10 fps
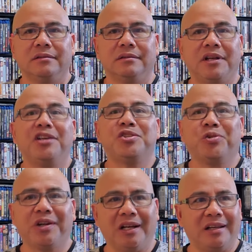
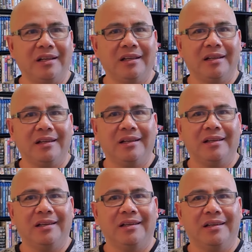historically.
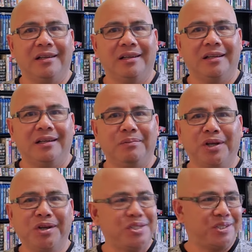
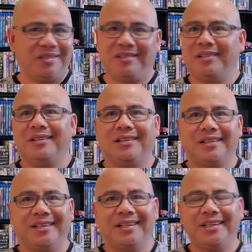Because
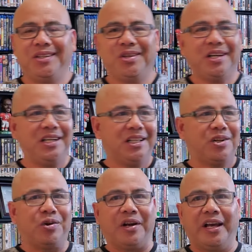you cannot
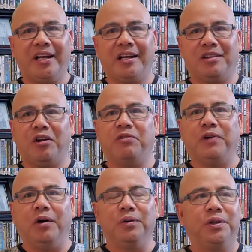connect their
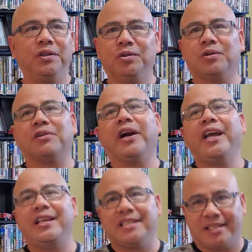founder to
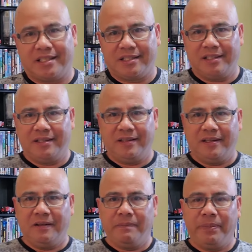Christ
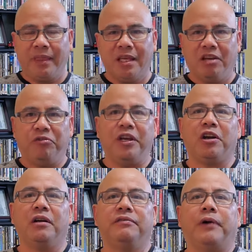If they
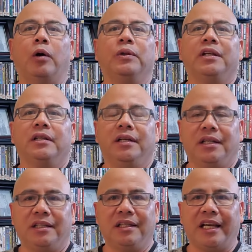are founded
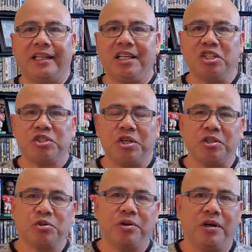in the 19th
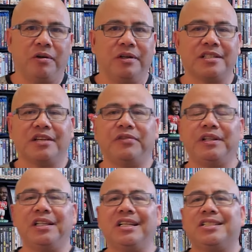century or the
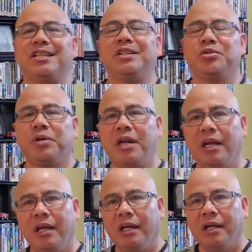17th century,
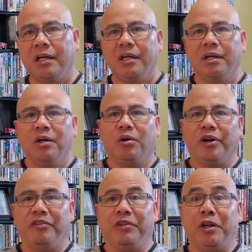or
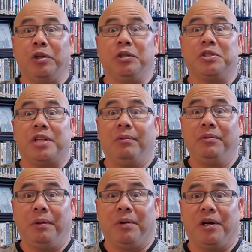even in some of
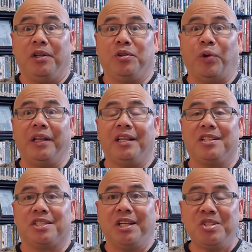them are in 20th
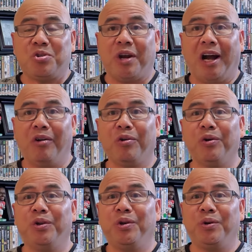century, how
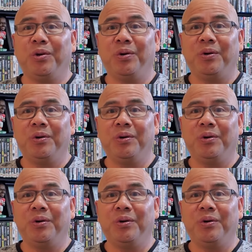could you